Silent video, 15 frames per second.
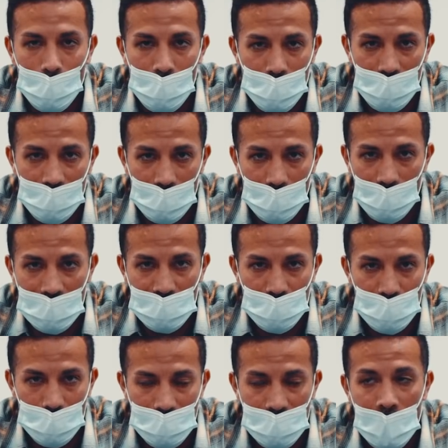what we're doing for the
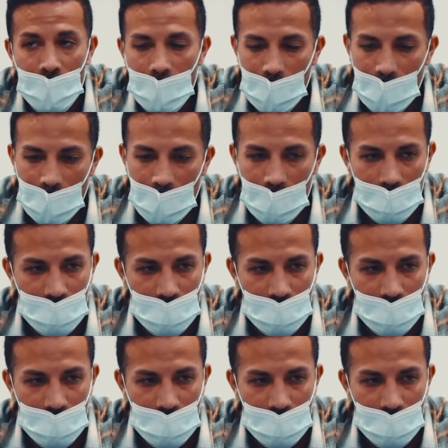restrooms uh,